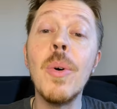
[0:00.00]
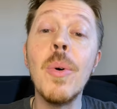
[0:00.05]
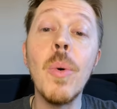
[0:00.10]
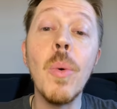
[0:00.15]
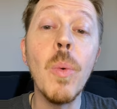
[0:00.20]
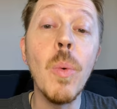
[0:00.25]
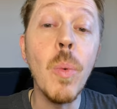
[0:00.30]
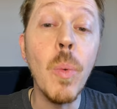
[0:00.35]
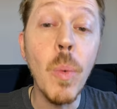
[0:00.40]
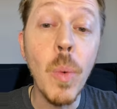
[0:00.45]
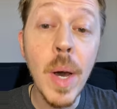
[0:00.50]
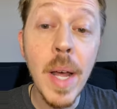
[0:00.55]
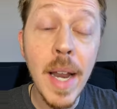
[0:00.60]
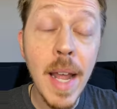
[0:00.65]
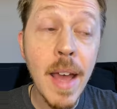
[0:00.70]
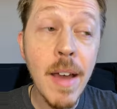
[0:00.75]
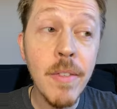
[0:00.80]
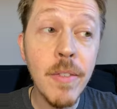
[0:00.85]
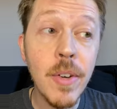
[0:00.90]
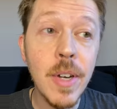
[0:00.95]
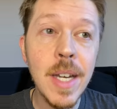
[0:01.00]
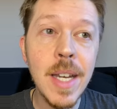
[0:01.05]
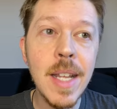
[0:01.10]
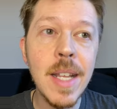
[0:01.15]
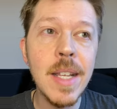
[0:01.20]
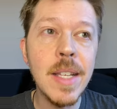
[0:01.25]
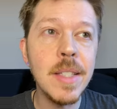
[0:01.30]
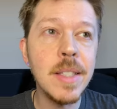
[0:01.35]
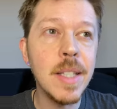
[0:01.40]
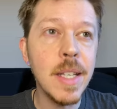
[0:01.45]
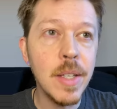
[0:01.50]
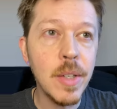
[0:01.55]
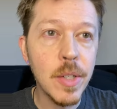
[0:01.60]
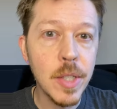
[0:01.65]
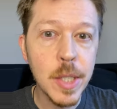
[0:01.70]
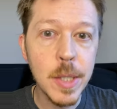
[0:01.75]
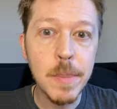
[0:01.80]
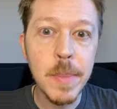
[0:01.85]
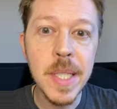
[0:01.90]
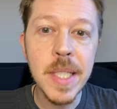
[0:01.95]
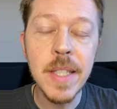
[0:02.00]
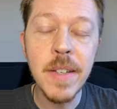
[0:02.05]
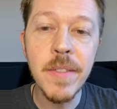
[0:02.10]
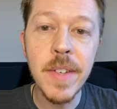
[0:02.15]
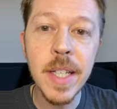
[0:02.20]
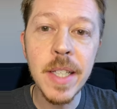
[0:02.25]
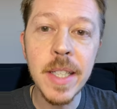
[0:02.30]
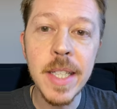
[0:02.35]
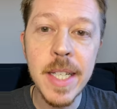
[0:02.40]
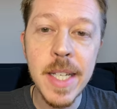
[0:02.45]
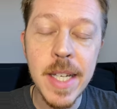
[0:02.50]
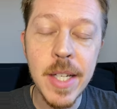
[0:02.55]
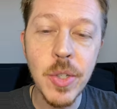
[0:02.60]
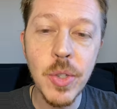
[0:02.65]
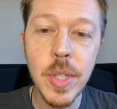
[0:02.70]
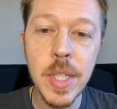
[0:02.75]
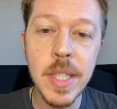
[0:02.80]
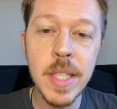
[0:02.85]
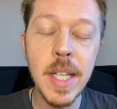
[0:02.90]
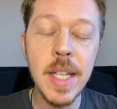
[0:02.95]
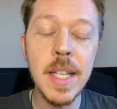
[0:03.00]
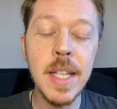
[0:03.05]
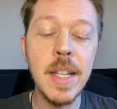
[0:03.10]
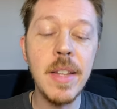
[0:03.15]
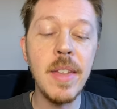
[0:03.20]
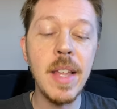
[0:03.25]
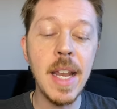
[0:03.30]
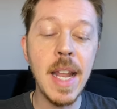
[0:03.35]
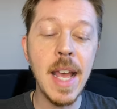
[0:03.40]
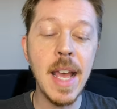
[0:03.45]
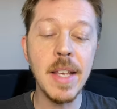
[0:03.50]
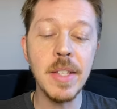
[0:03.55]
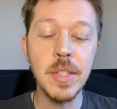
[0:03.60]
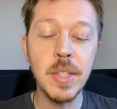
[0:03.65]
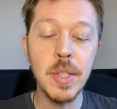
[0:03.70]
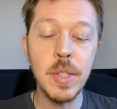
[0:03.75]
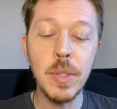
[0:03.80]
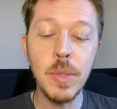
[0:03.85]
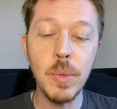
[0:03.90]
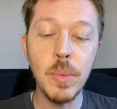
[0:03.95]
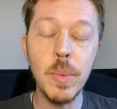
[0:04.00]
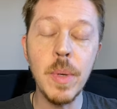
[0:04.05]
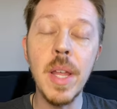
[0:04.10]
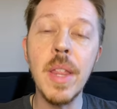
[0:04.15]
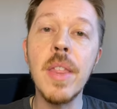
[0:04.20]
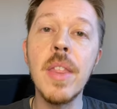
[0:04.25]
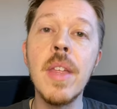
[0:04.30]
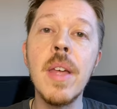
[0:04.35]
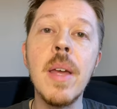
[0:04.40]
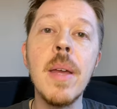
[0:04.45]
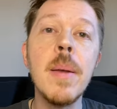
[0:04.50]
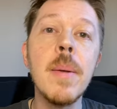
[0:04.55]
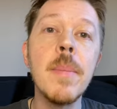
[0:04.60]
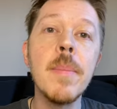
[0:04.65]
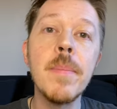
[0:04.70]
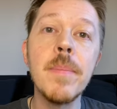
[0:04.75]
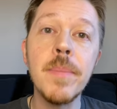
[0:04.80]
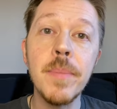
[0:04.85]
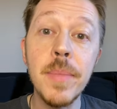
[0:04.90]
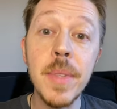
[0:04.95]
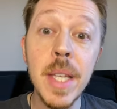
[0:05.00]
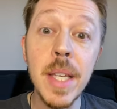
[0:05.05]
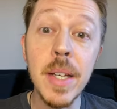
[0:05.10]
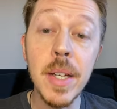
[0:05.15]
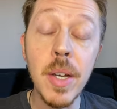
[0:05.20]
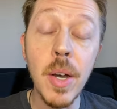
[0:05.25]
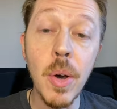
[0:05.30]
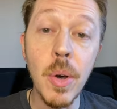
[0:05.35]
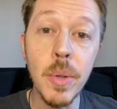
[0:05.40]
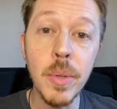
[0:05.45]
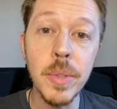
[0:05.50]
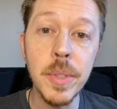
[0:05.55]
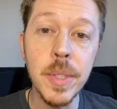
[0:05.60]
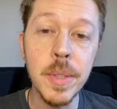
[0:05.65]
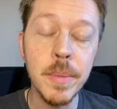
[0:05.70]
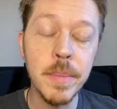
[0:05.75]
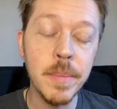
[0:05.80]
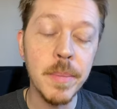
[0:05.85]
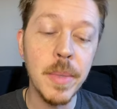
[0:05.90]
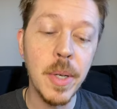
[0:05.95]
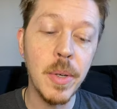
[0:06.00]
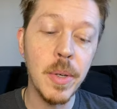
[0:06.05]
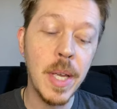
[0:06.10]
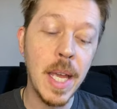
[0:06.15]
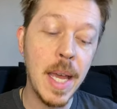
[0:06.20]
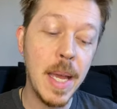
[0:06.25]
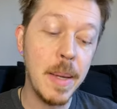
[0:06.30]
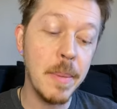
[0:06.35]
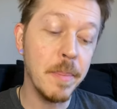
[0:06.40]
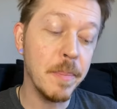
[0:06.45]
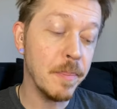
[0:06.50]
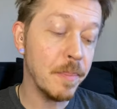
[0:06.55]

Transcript: whatever it is that you're specifically interested in that has to do with the occult, okay?